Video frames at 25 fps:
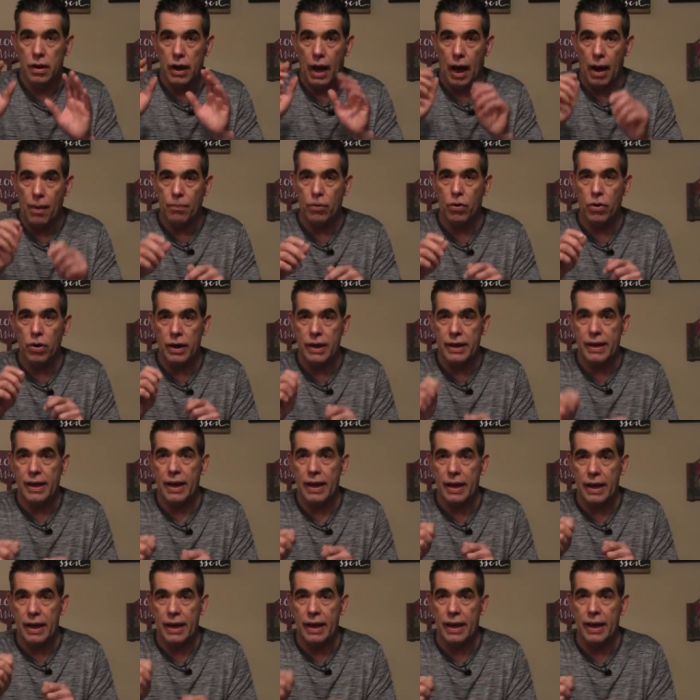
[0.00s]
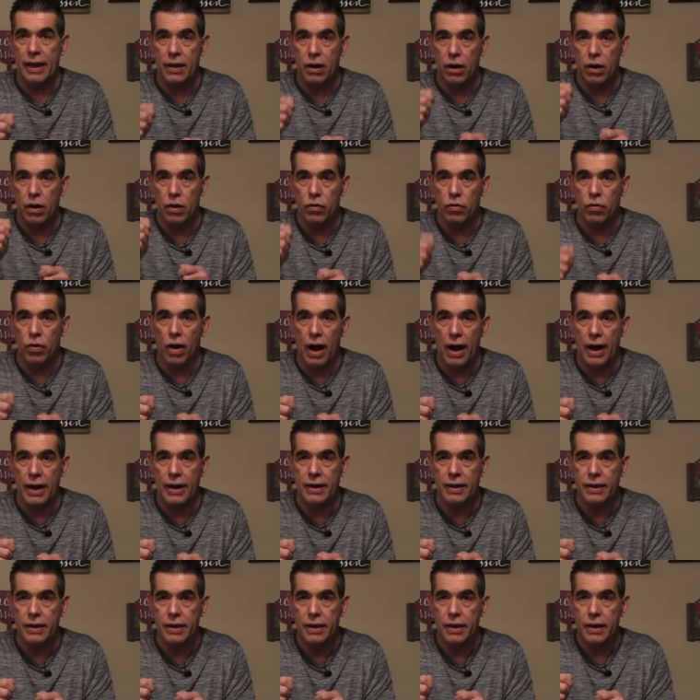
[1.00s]
I'm going to get hit
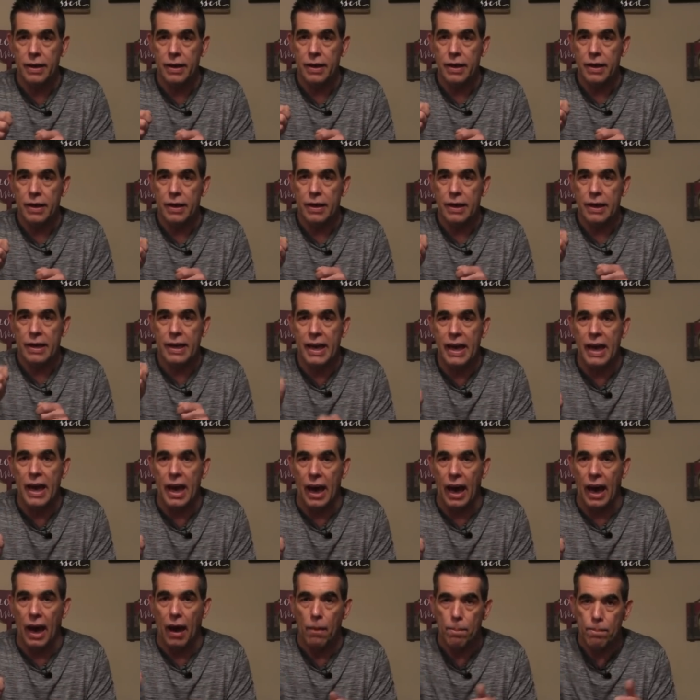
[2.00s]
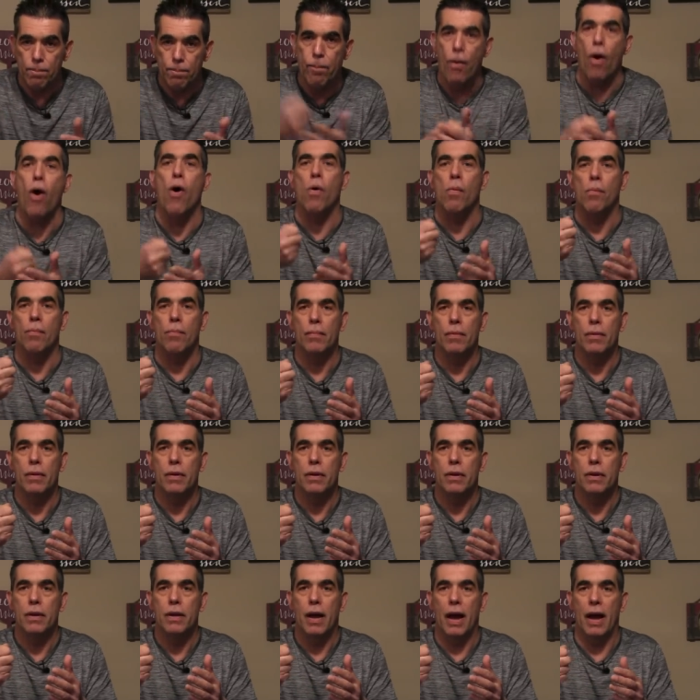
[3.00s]
right here. Boom!
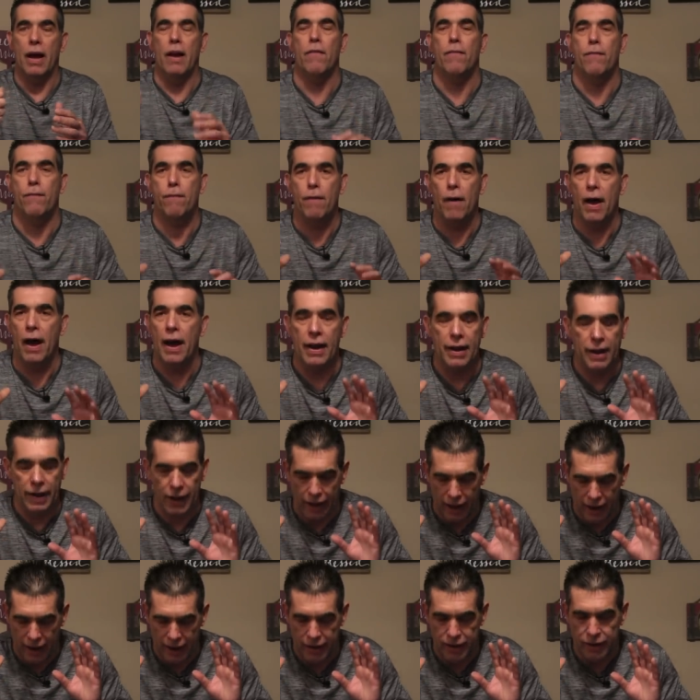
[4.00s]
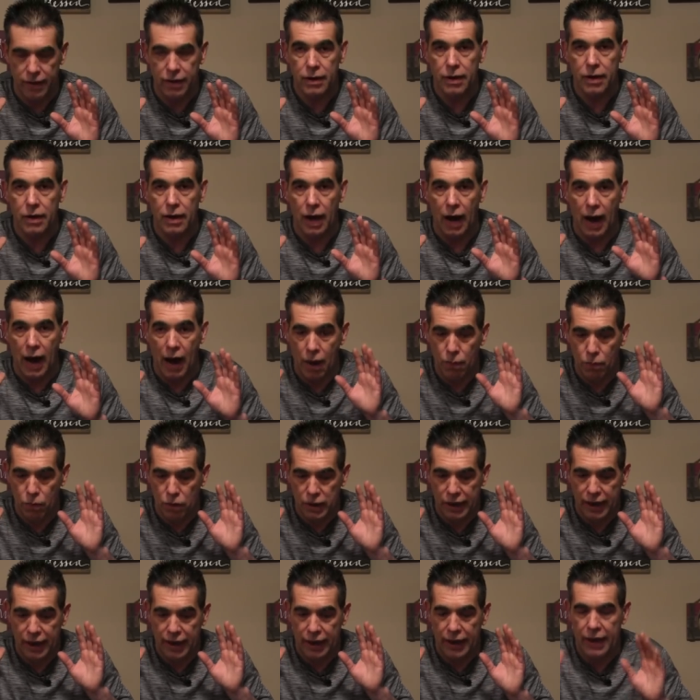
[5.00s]
And, if, and, and I
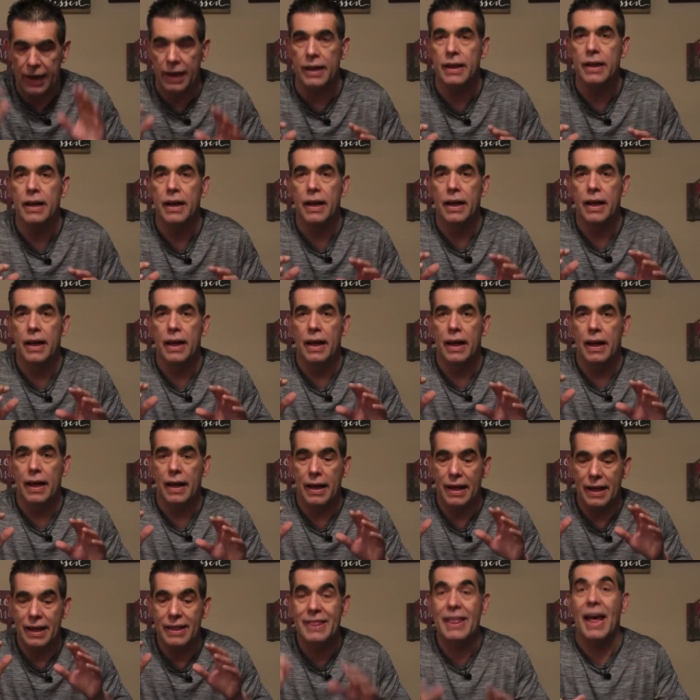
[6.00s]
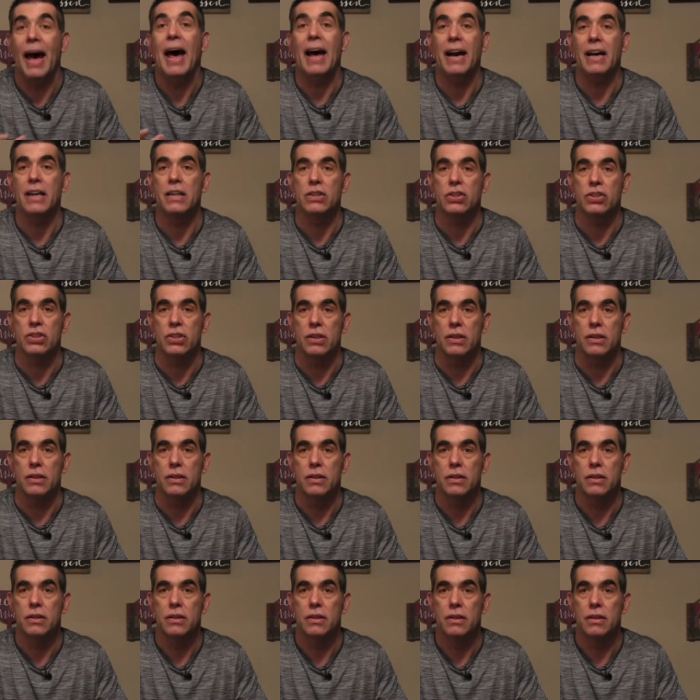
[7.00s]
will get hit that instant.
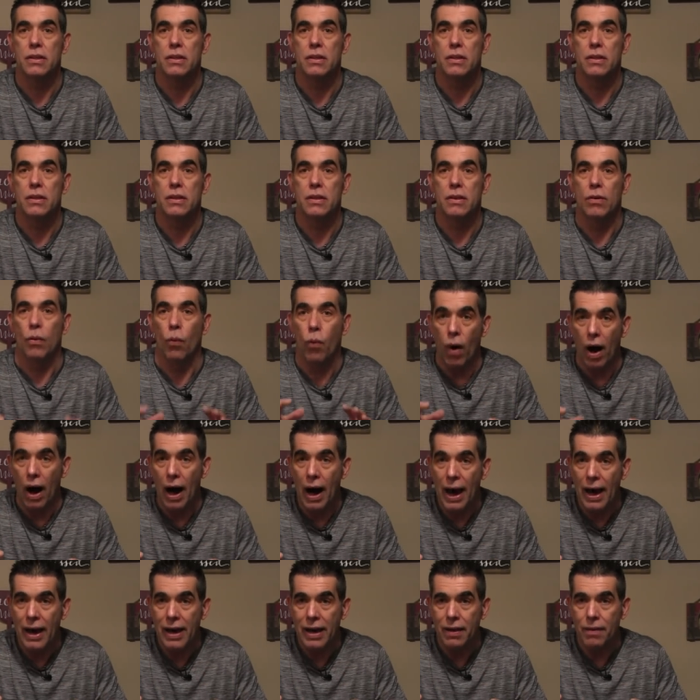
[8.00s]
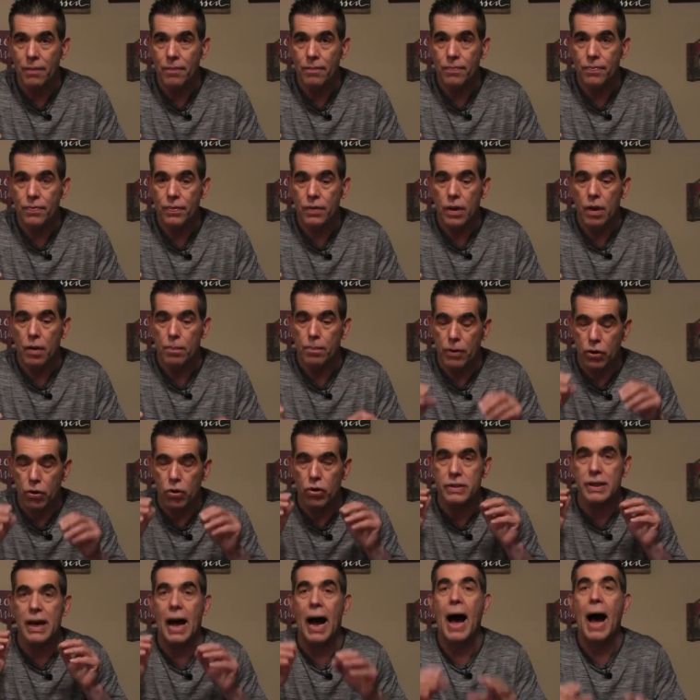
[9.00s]
Why?
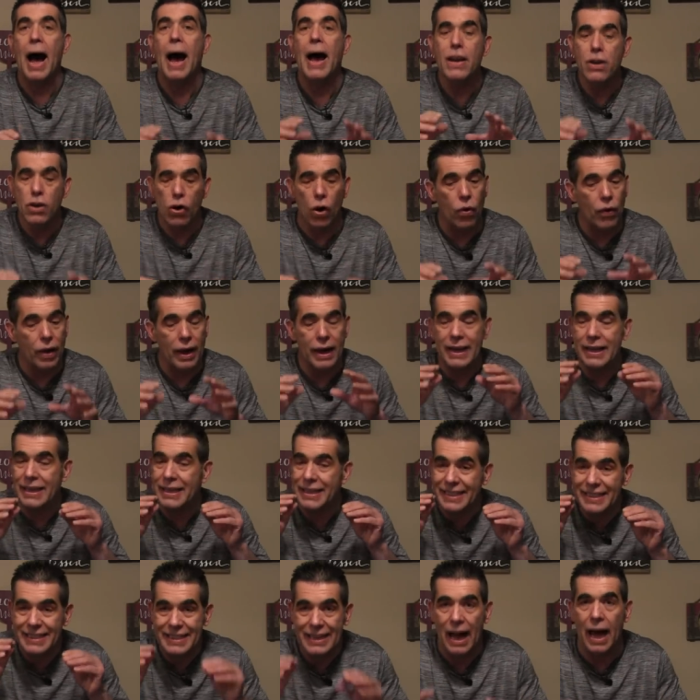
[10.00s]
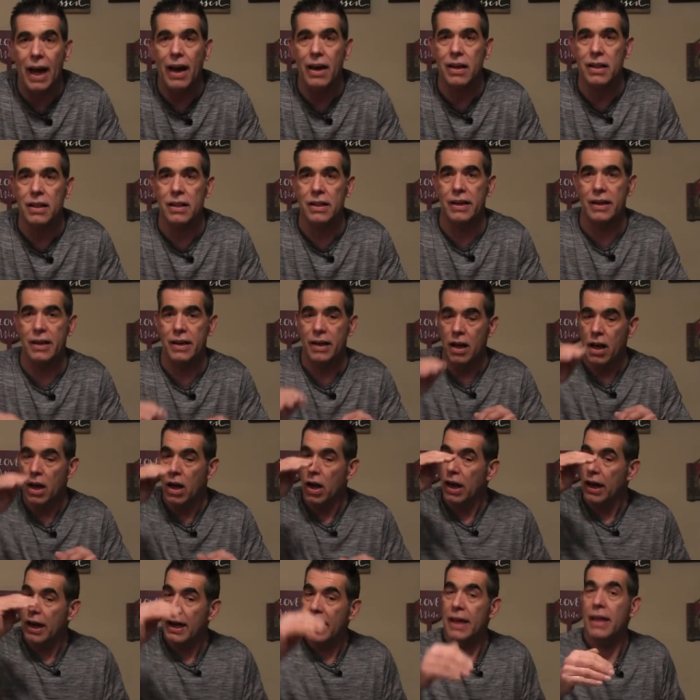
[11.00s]
Because I know exactly
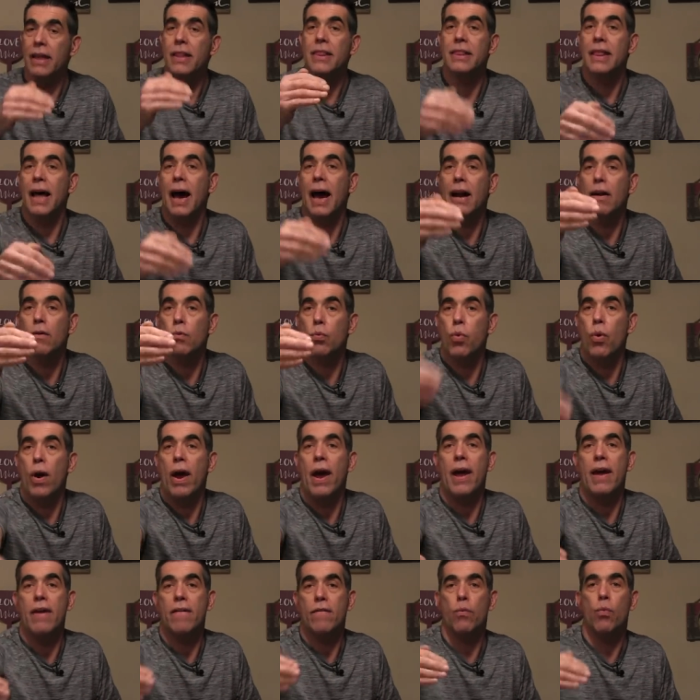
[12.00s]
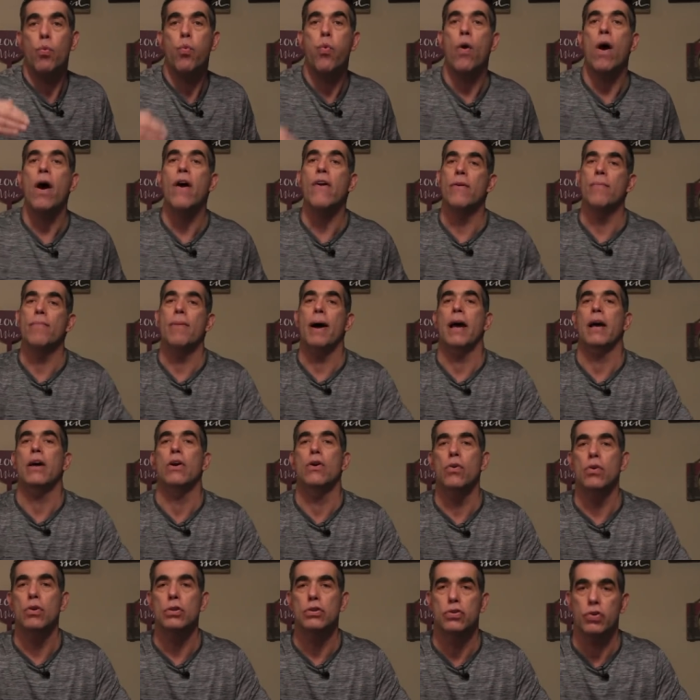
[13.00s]
in that wave, where am I
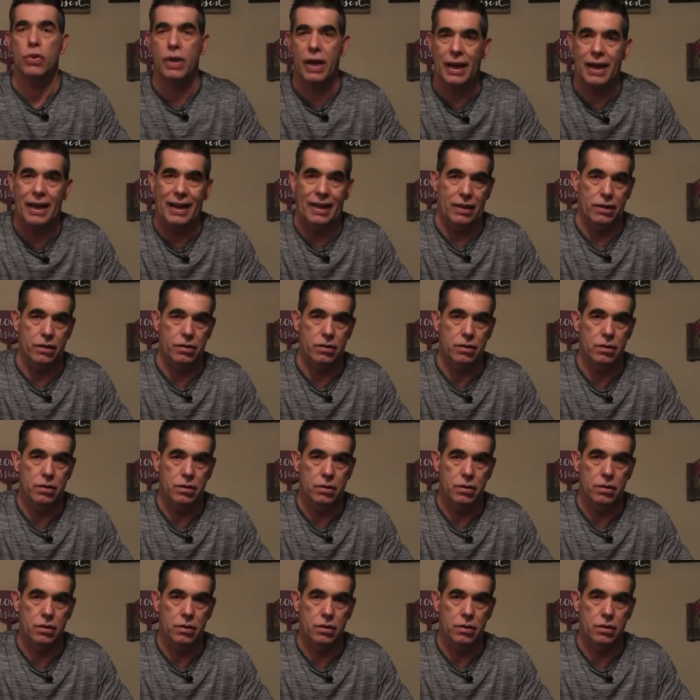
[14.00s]
going to get hit?